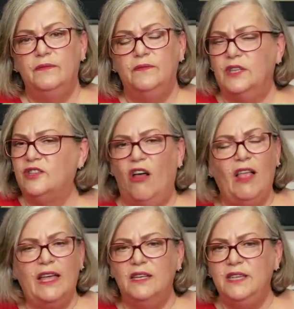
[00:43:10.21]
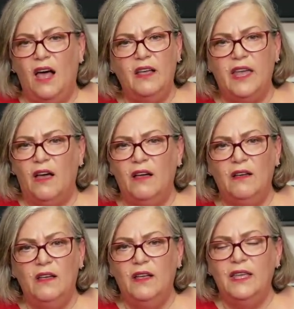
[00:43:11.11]
That's all I can tell you.
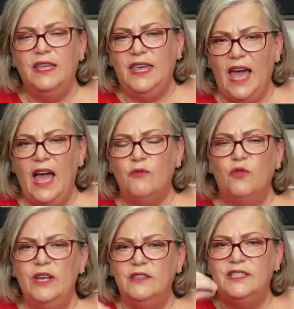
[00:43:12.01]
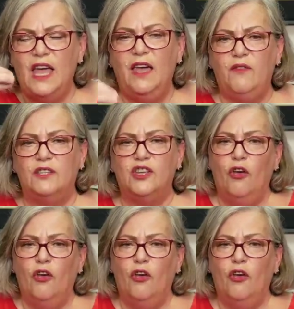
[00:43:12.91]
Get real savings.